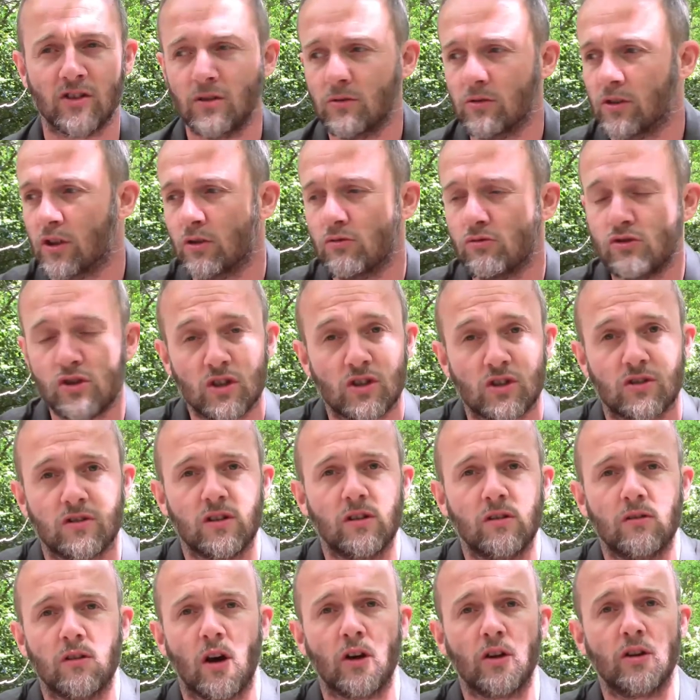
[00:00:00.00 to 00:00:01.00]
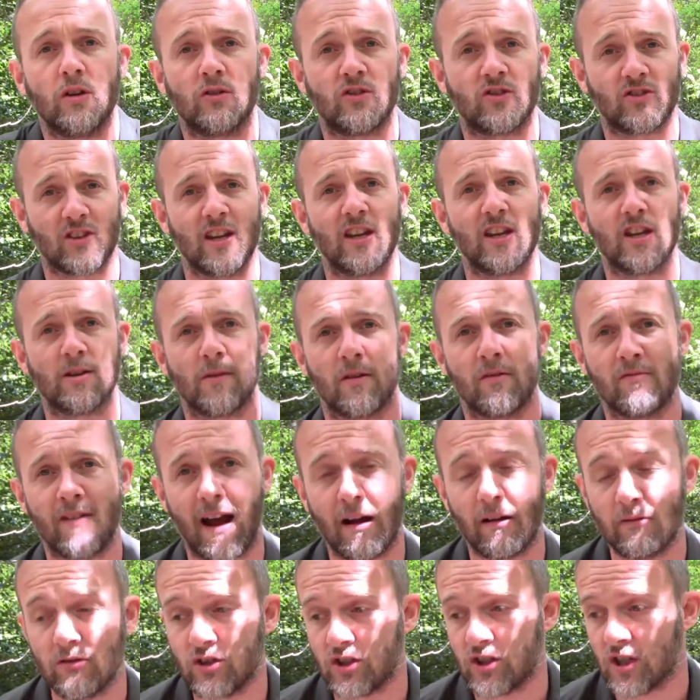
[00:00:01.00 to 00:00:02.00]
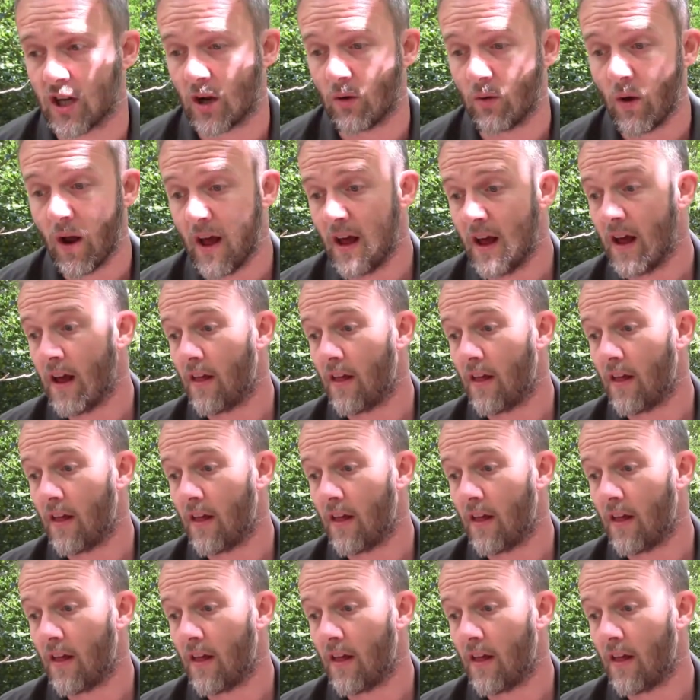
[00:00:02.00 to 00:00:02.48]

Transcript: You see them around you.